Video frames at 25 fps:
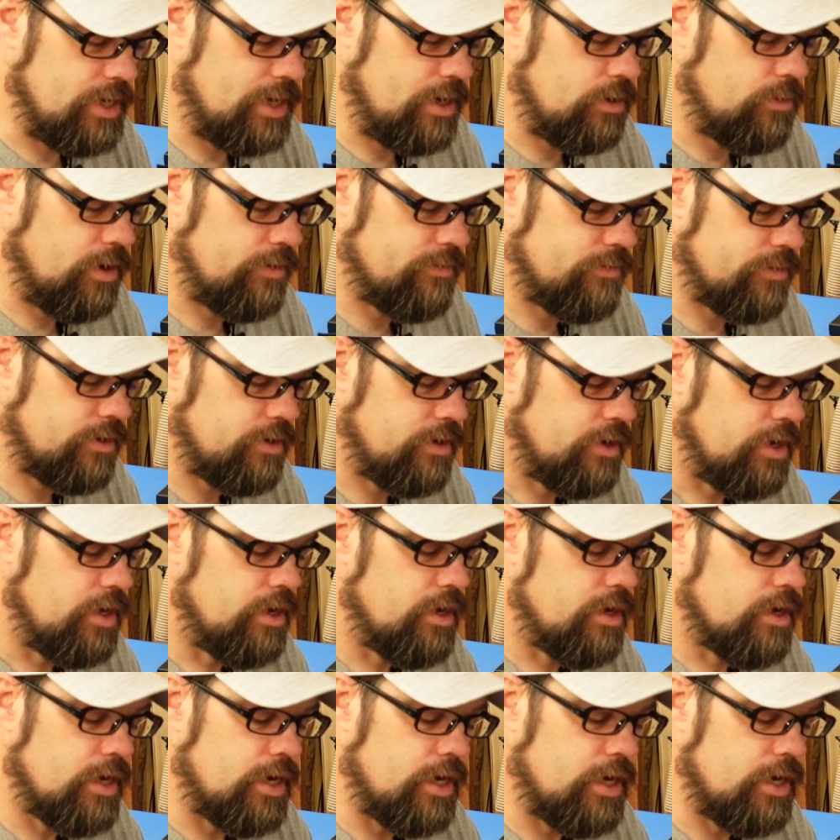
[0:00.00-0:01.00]
However,
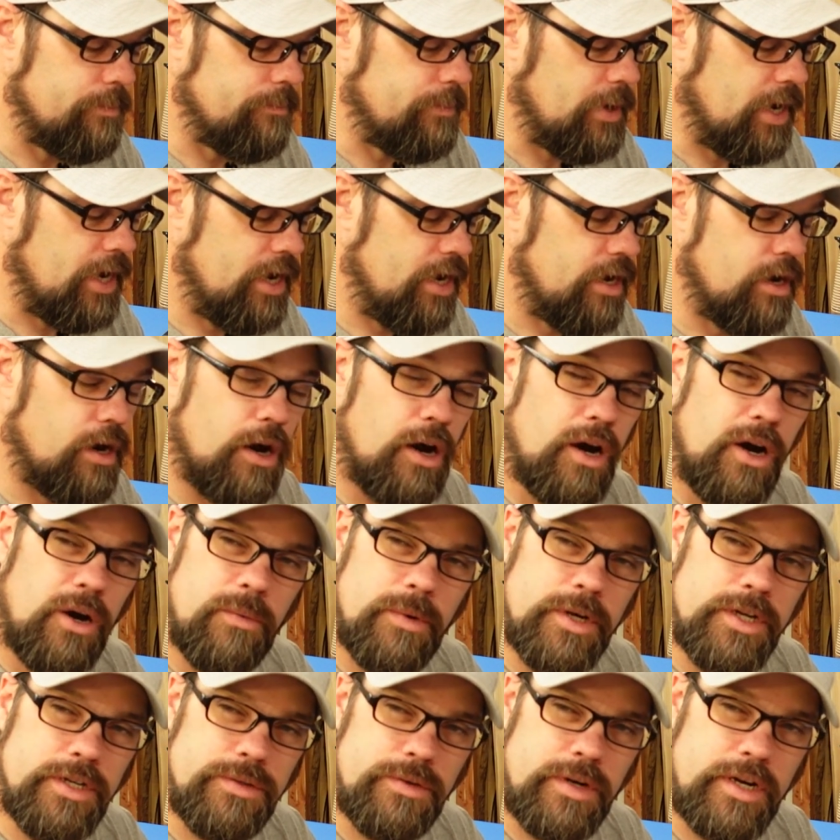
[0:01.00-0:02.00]
um, I
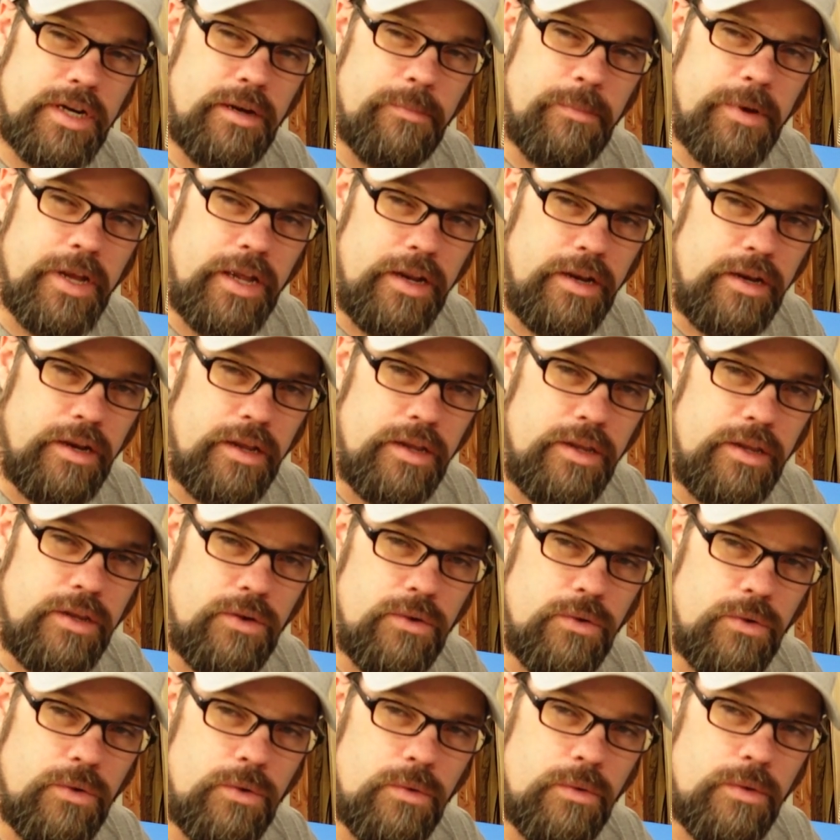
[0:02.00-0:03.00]
always recommend
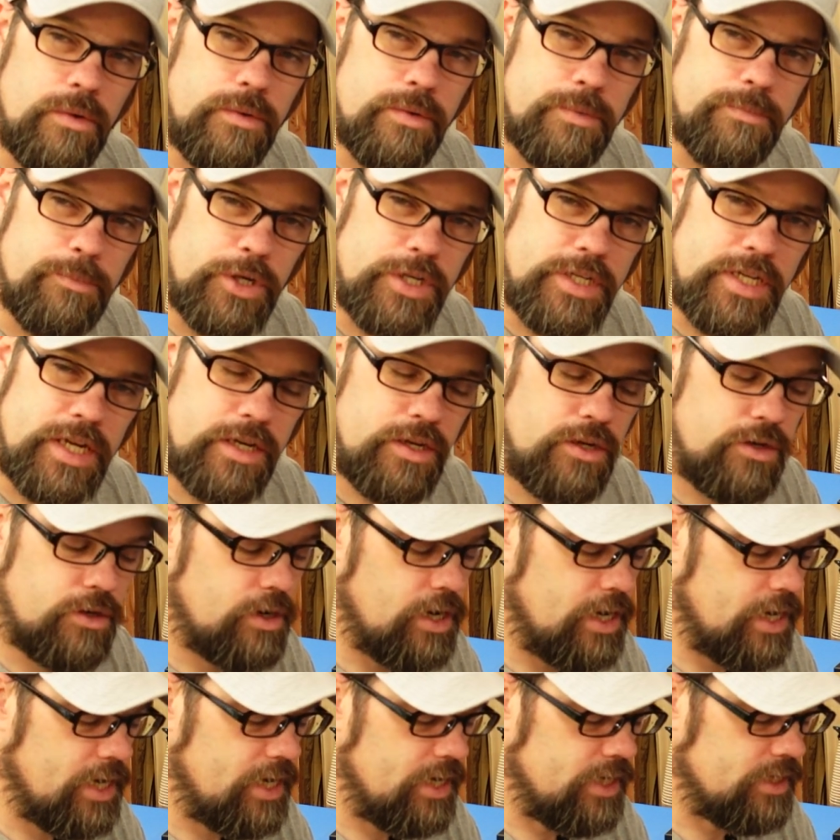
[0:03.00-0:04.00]
you protect
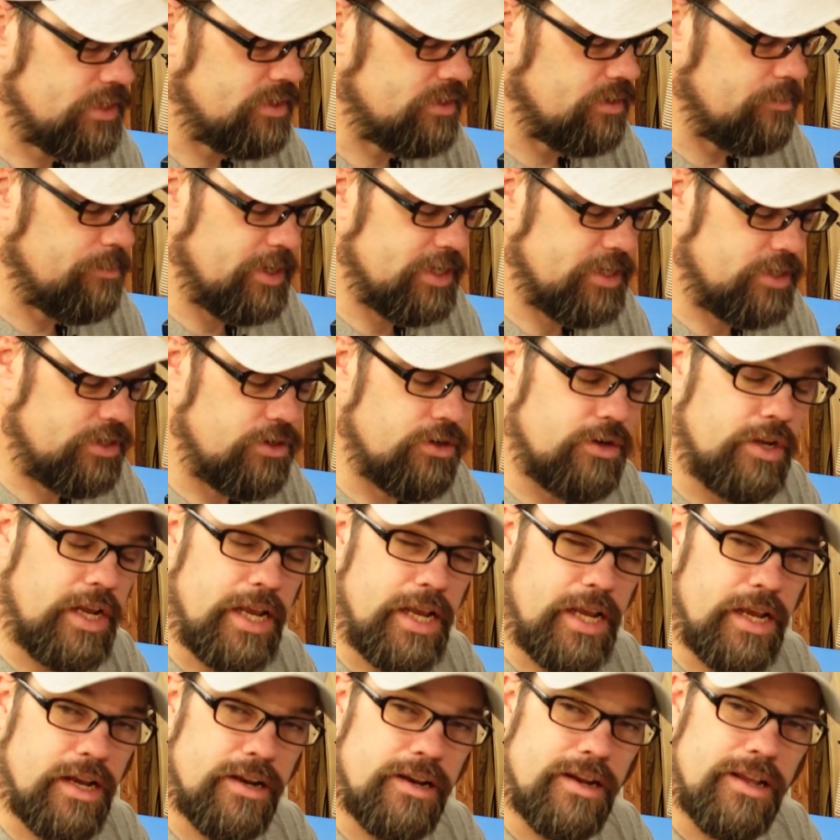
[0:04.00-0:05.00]
your eyes the best you
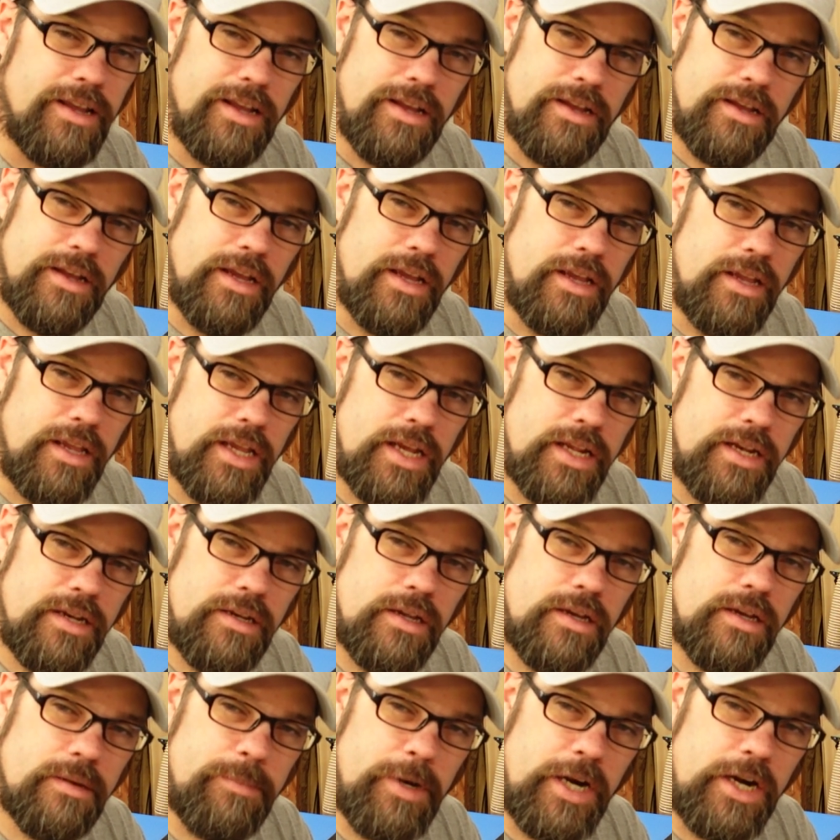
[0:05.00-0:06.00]
can and
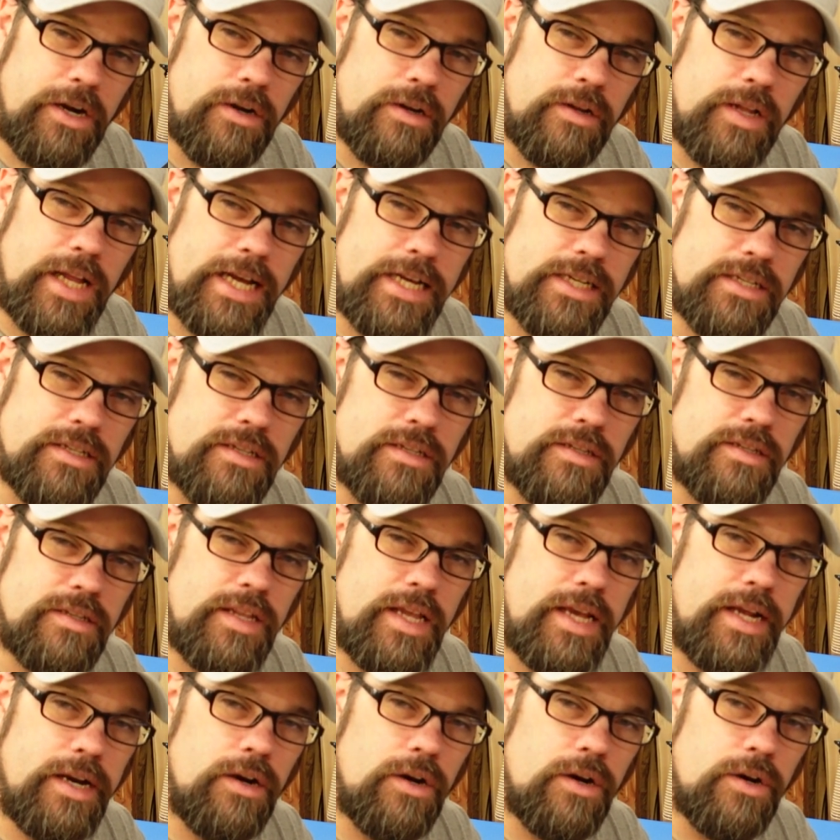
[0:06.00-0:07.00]
get a pair of glasses
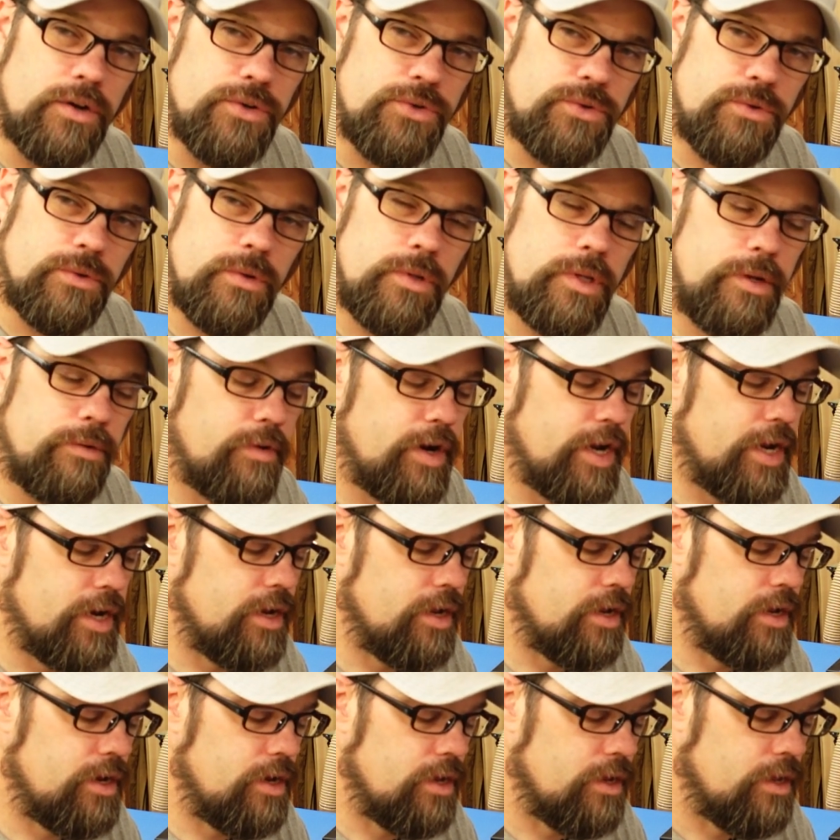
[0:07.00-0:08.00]
that are truly
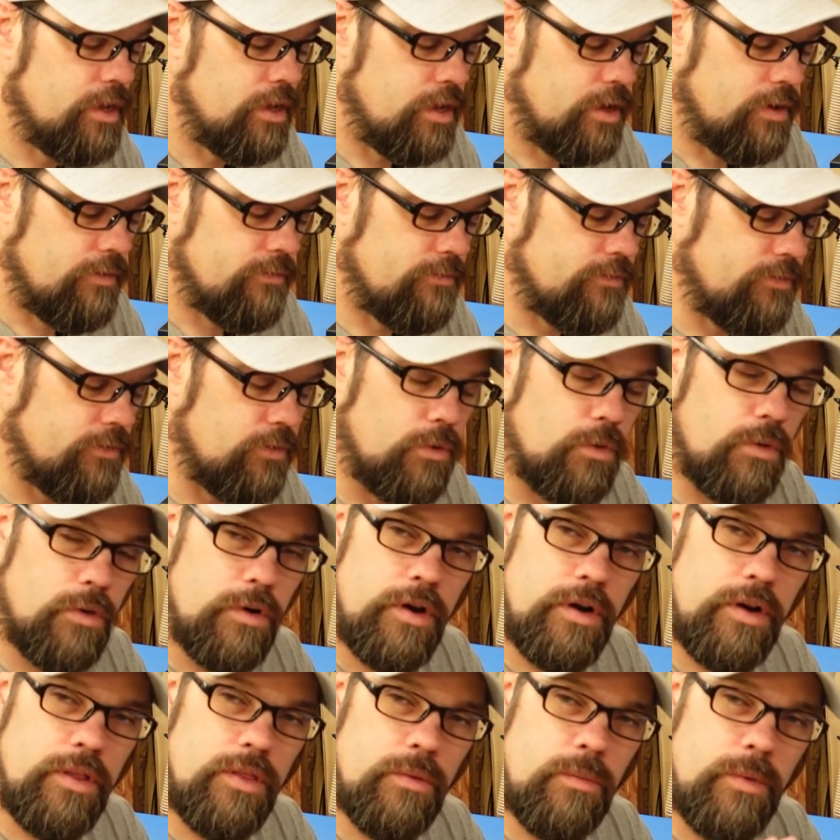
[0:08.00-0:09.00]
rated
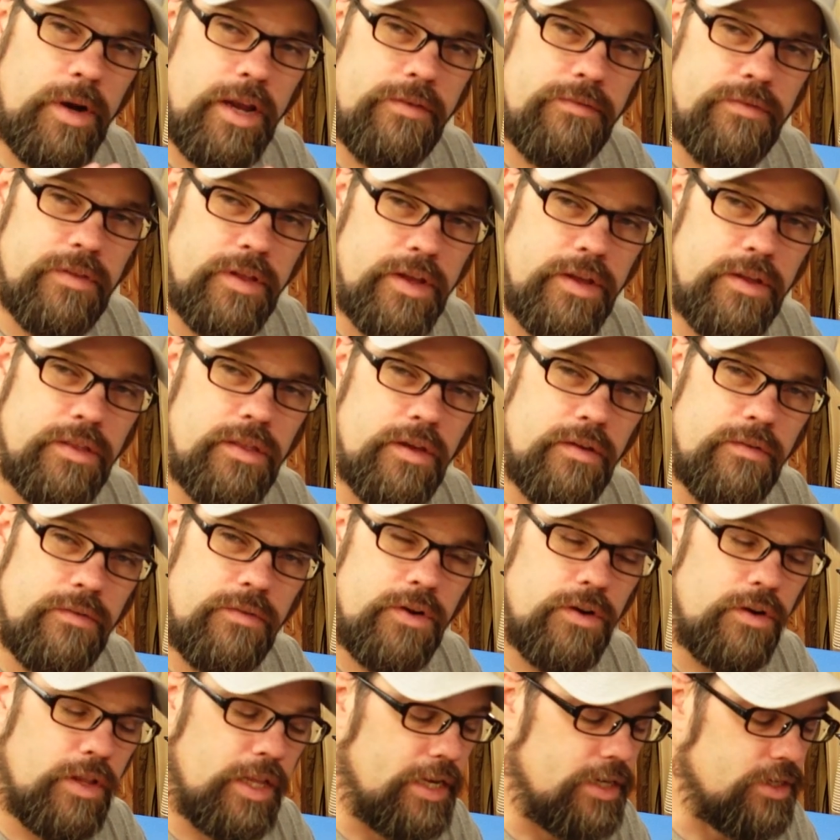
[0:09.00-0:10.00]
for the wavelength of
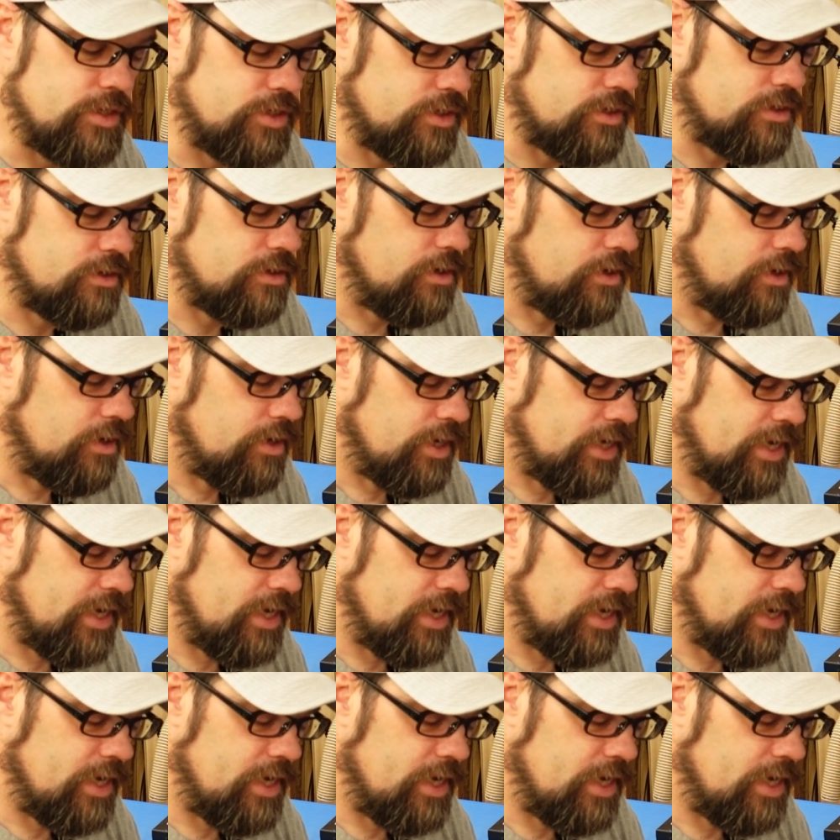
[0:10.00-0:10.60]
your laser,